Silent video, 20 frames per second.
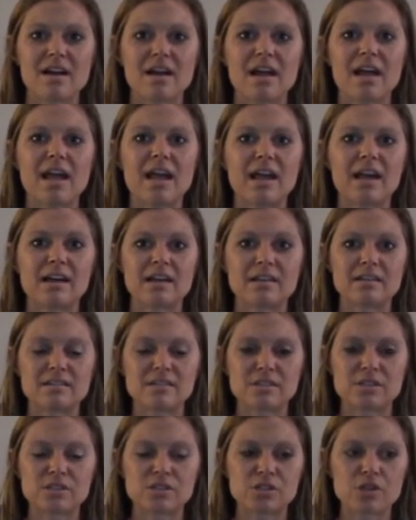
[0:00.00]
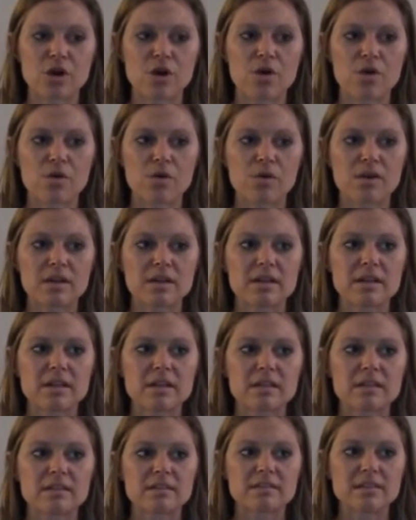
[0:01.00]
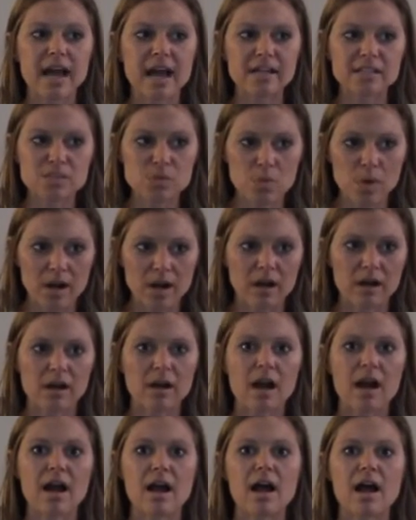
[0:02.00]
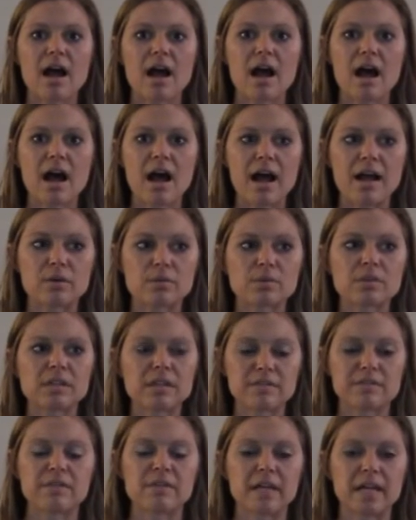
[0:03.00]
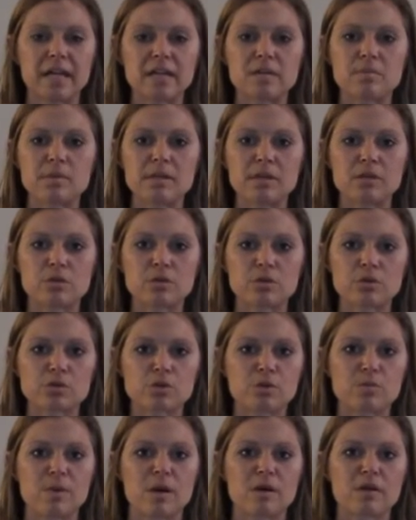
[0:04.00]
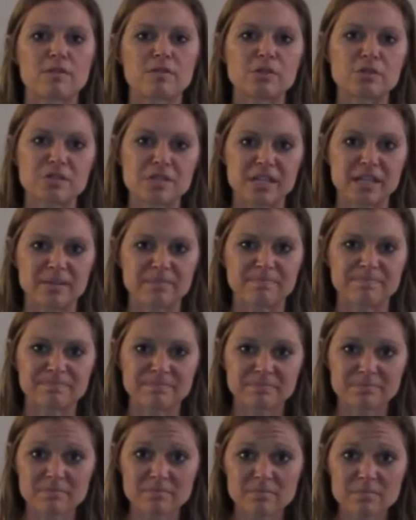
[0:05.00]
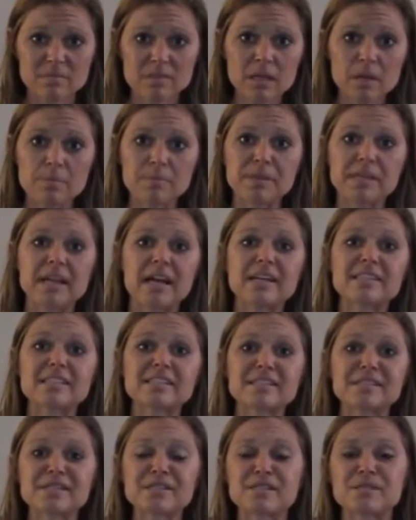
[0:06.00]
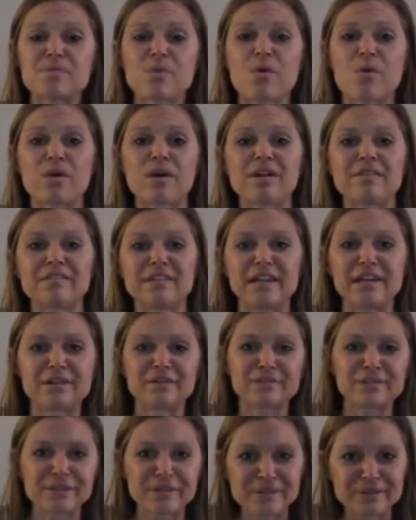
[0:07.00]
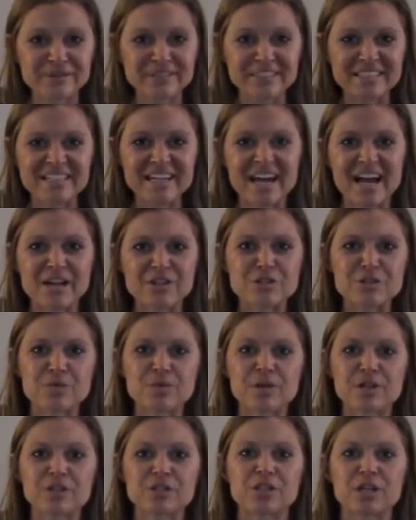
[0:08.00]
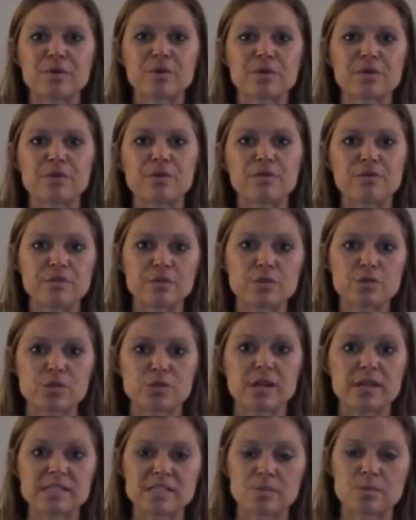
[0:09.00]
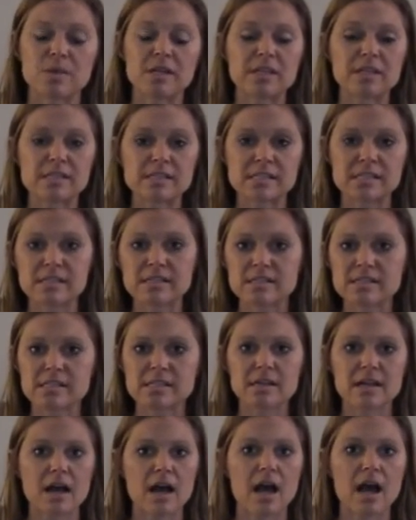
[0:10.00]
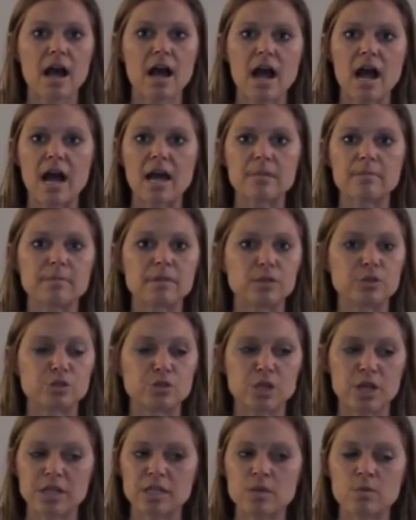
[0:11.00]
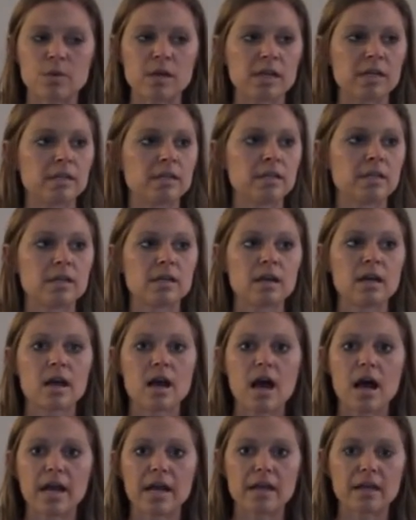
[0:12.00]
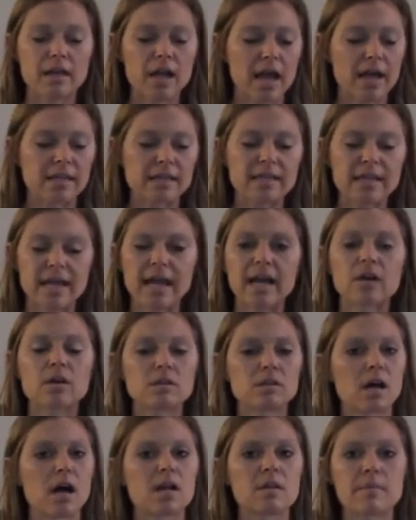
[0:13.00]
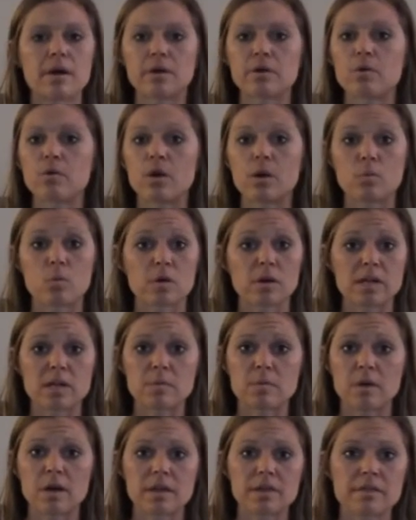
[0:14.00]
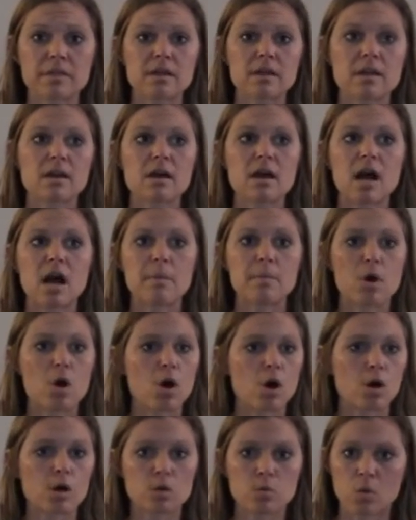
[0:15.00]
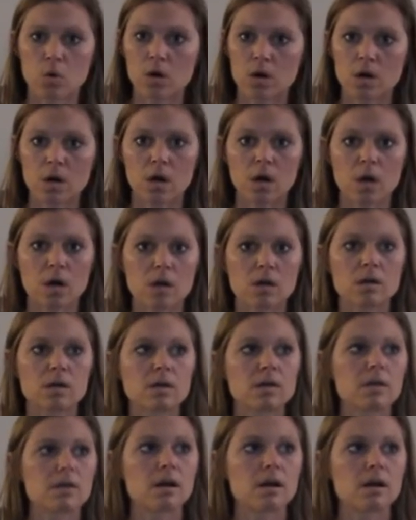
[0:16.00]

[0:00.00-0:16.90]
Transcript: And so that's where I really feel like I could be a crucial part of your team. Because this is more of an interview, I do want to share with you a few strengths and weaknesses. I'm genuine. I, I care a lot about who I'm working with. I'm a hard worker.